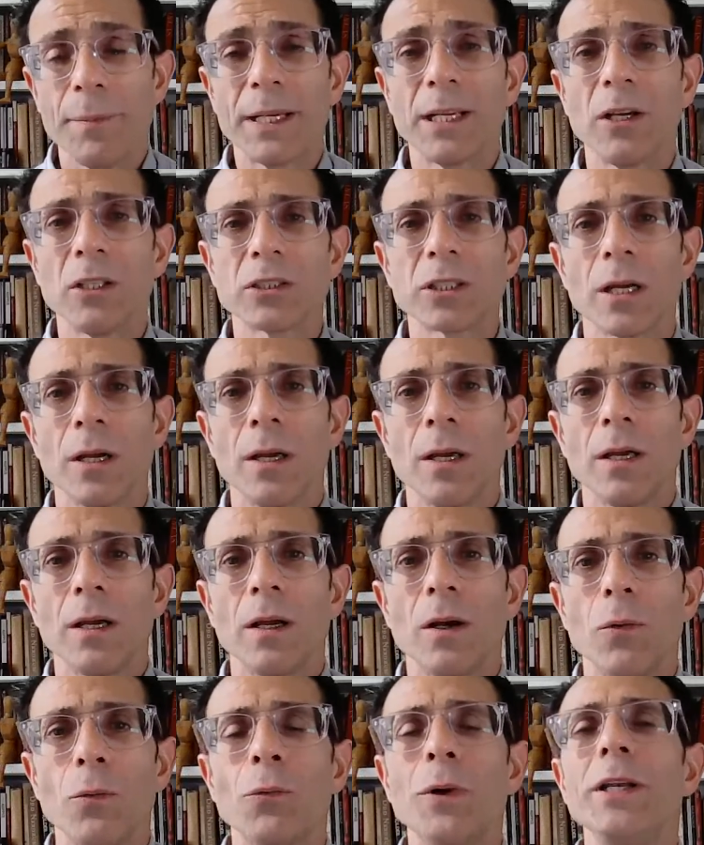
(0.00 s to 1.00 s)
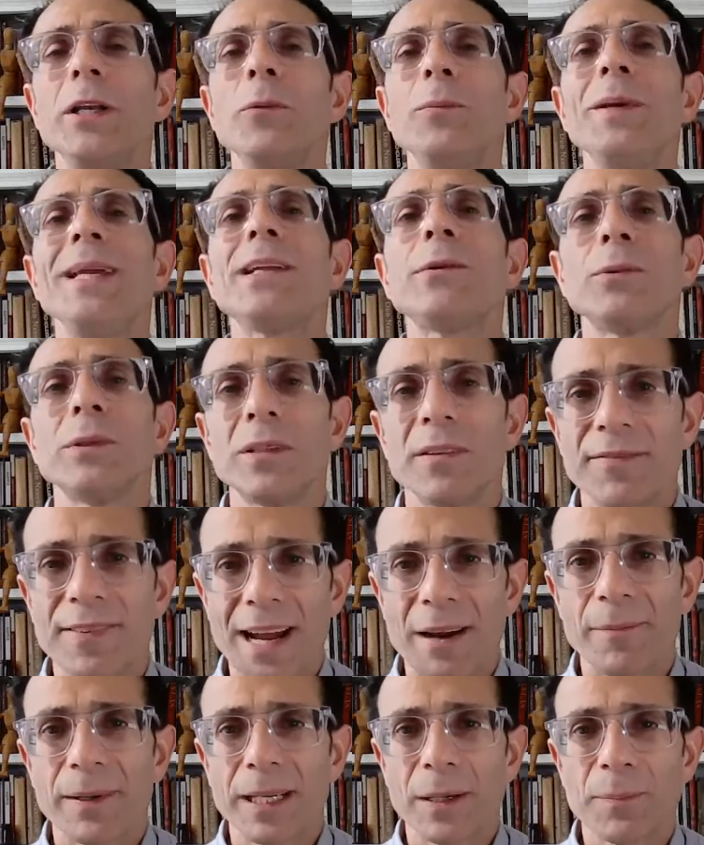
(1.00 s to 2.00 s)
Because when you meet with a
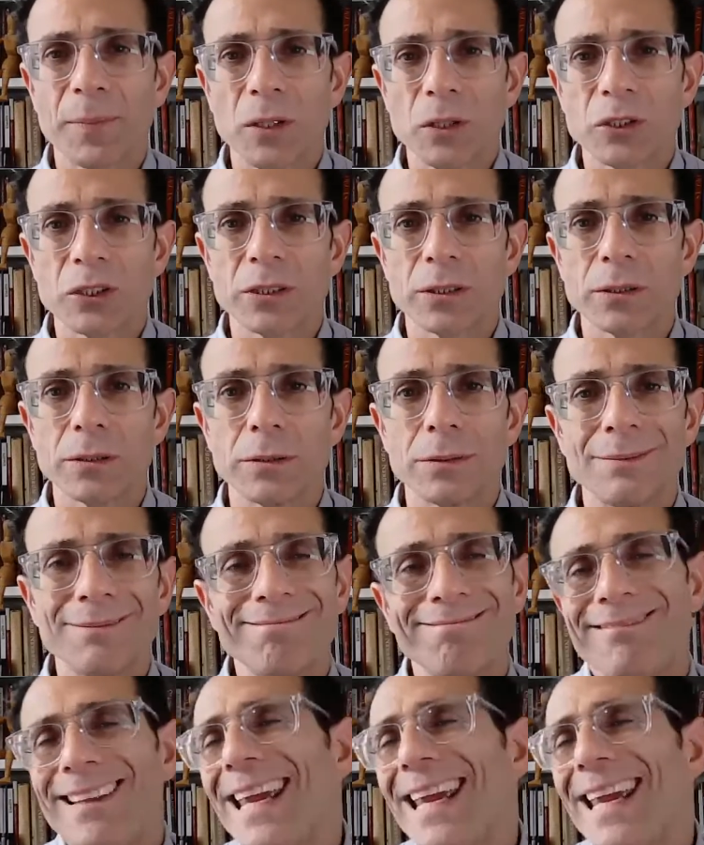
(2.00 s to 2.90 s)
fabric person,